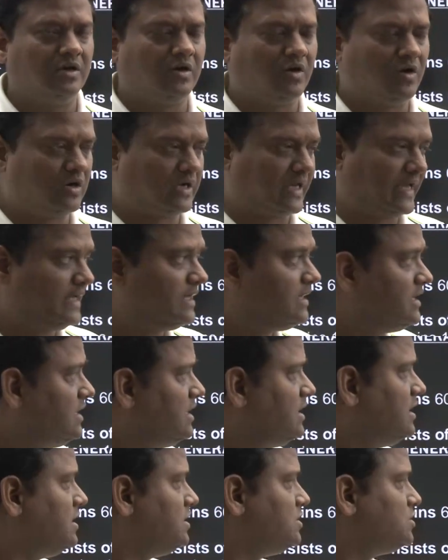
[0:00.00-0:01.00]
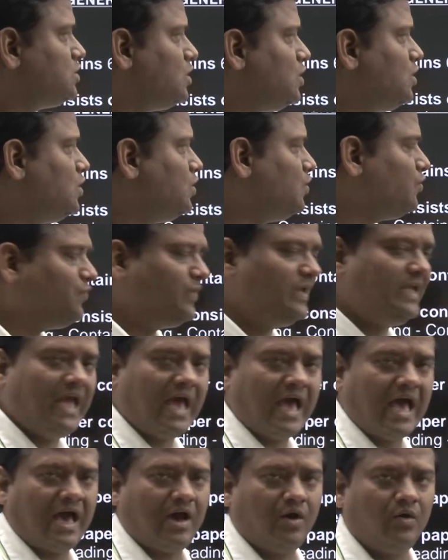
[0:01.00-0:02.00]
Okay, so we
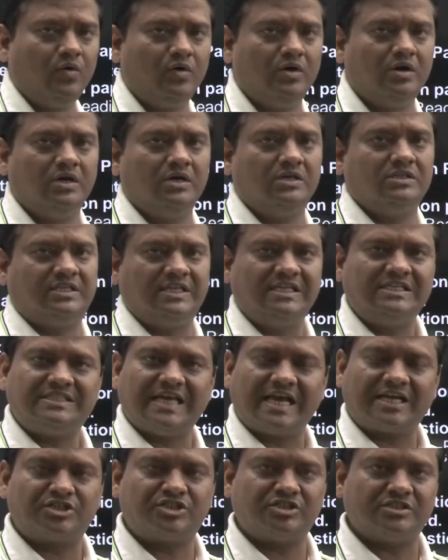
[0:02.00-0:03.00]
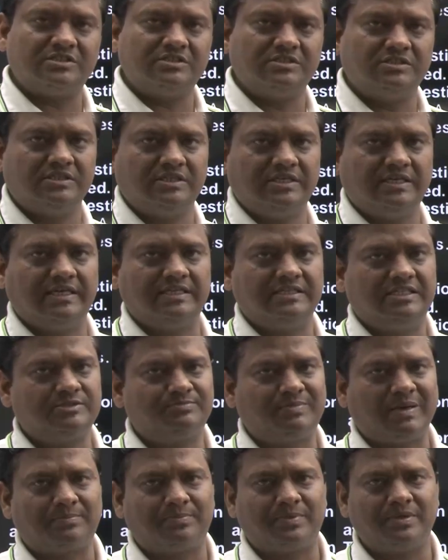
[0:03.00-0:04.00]
have three sections in this
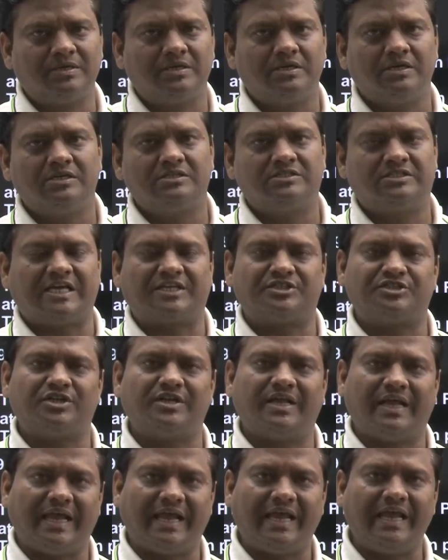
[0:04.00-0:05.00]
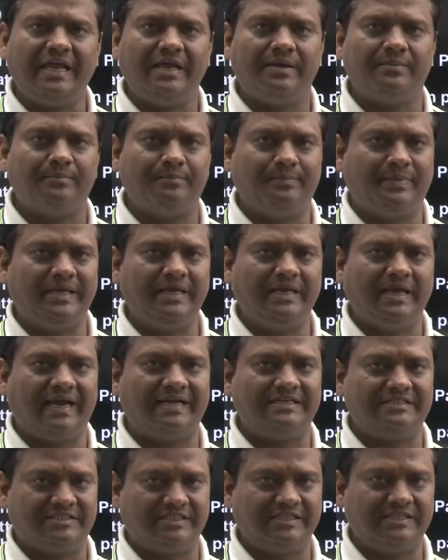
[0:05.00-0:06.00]
paper, section A, B
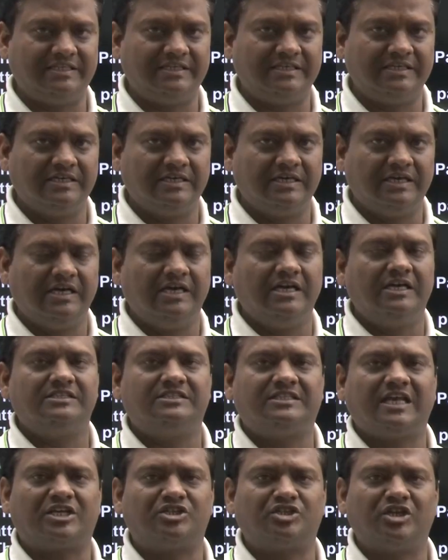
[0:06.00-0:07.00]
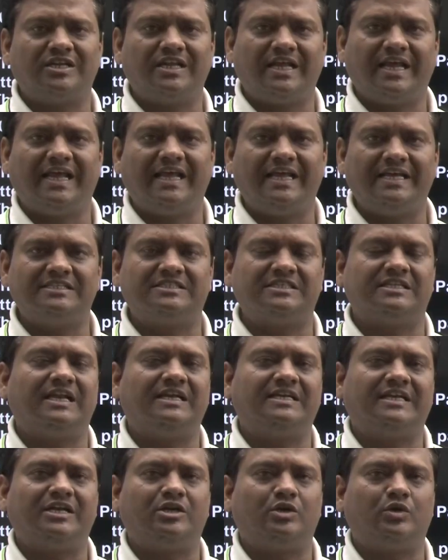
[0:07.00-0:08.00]
and C. Section A is
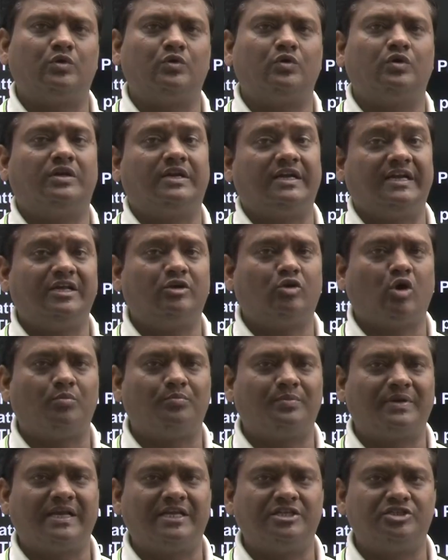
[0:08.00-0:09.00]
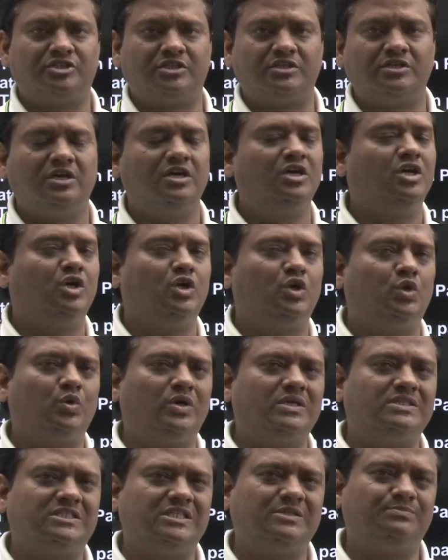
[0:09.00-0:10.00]
related to reading comprehension, two
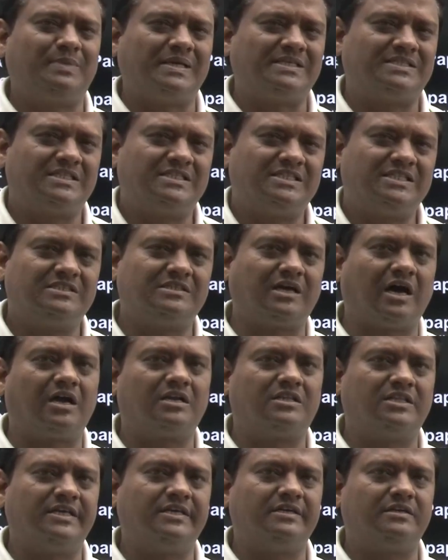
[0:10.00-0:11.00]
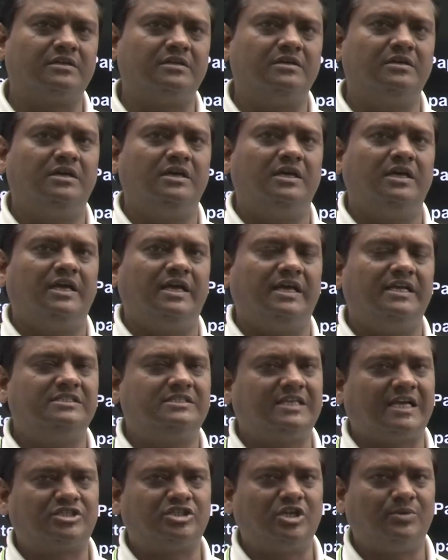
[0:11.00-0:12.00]
unseen passages are there. In
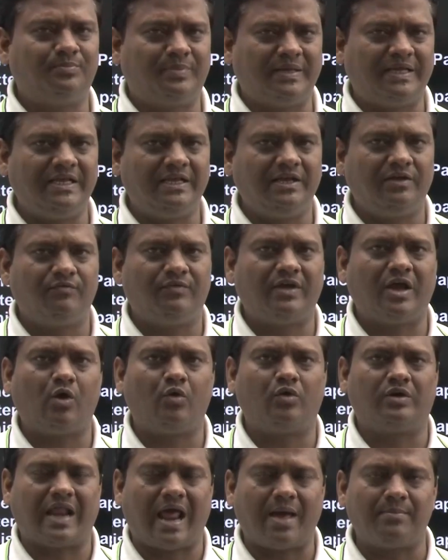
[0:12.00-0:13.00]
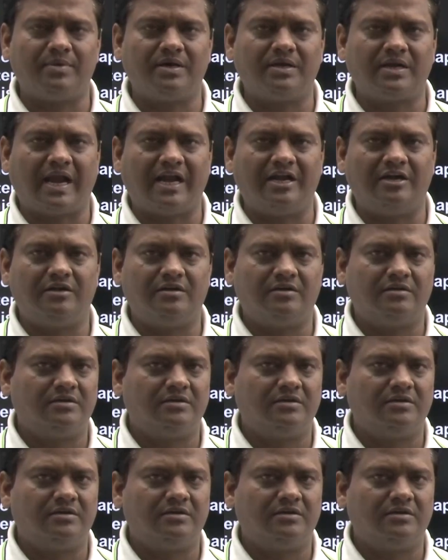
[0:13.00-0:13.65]
section B we have grammar and